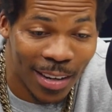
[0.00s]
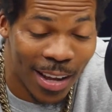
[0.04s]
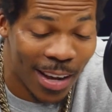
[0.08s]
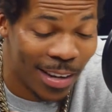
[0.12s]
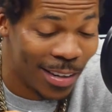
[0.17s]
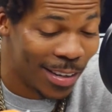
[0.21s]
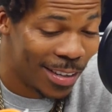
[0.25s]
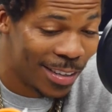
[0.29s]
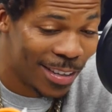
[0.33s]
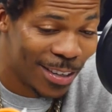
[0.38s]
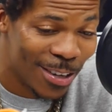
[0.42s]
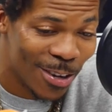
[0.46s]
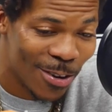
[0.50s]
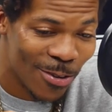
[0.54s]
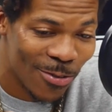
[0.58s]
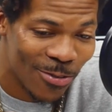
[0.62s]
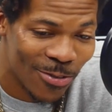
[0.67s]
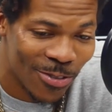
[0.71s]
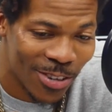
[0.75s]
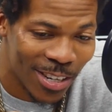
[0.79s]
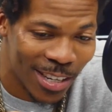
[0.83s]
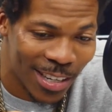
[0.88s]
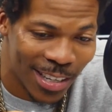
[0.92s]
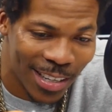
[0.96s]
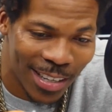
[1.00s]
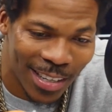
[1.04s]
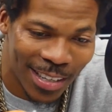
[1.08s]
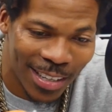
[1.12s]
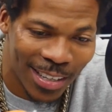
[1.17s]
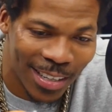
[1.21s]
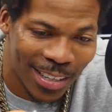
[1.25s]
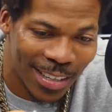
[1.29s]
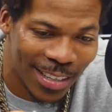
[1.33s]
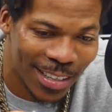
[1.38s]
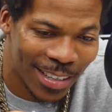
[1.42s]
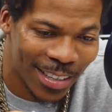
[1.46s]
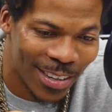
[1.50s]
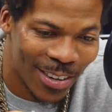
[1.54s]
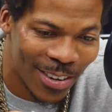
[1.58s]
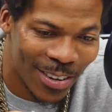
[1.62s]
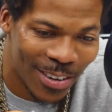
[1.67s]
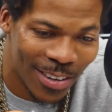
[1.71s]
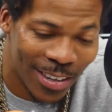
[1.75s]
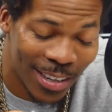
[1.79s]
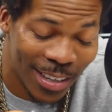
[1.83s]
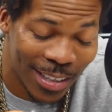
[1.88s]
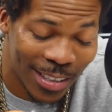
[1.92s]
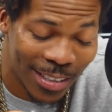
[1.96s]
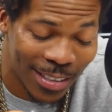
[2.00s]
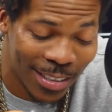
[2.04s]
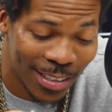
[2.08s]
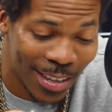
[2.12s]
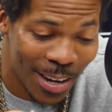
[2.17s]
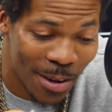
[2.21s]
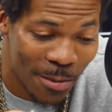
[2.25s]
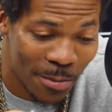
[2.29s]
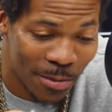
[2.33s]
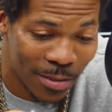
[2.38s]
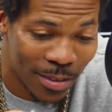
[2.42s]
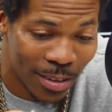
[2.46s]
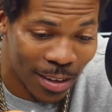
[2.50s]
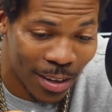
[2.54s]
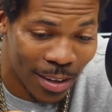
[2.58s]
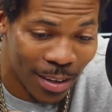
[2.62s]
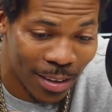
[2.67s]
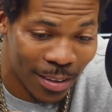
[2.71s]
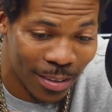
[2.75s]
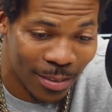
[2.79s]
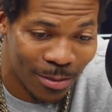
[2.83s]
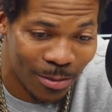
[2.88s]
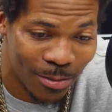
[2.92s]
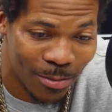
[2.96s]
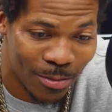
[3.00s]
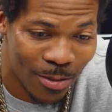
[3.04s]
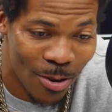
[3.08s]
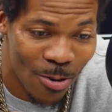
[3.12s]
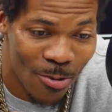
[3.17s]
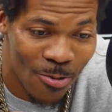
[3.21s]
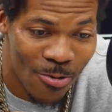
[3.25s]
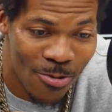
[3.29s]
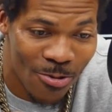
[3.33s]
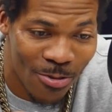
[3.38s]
like they couldn't read and all that shit. I was like, oh.